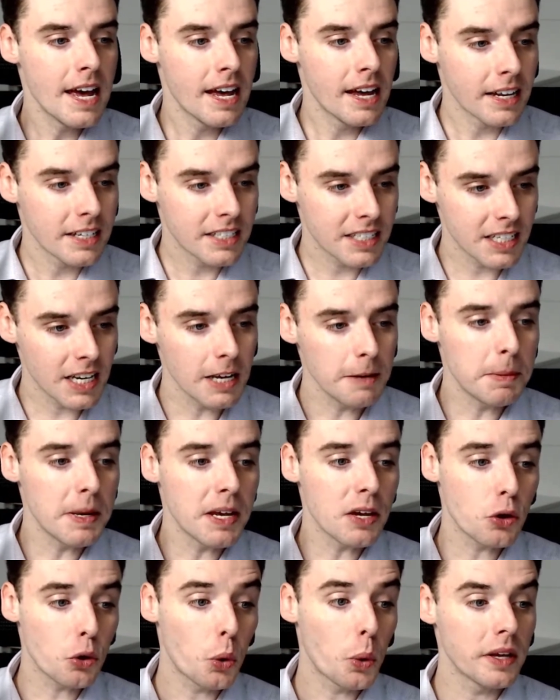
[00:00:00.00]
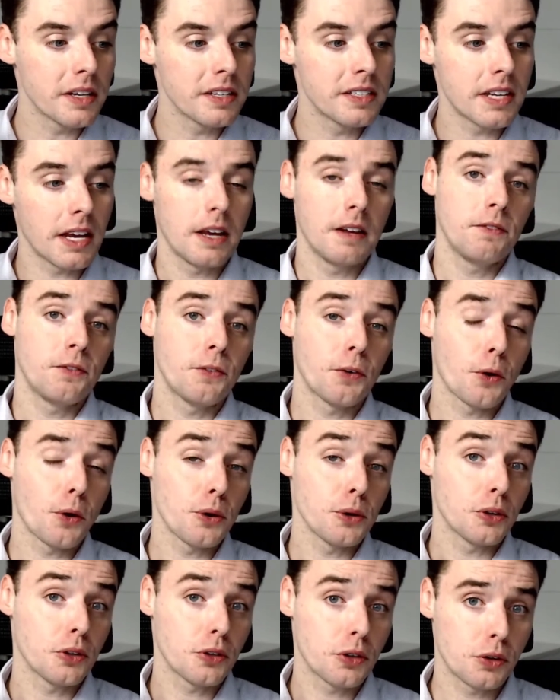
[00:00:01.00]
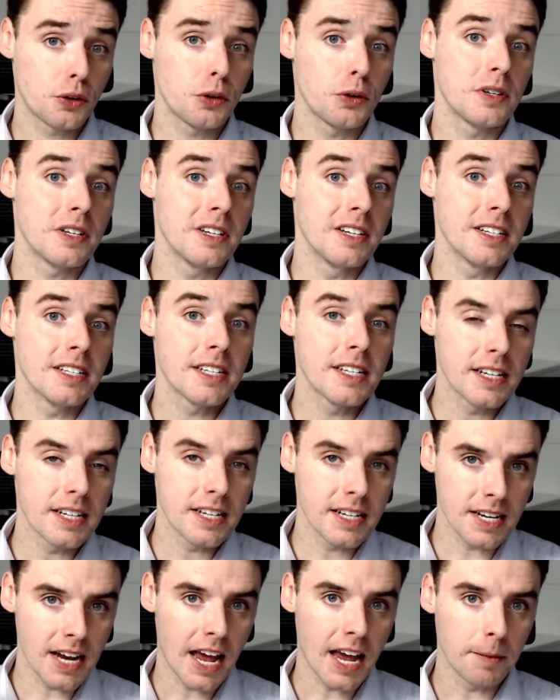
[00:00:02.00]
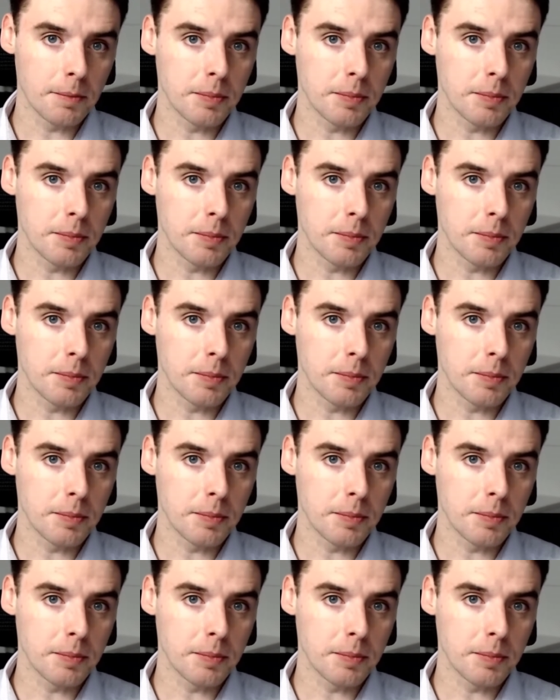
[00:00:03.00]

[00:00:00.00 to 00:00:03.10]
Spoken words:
CP Quiz Info Student Name.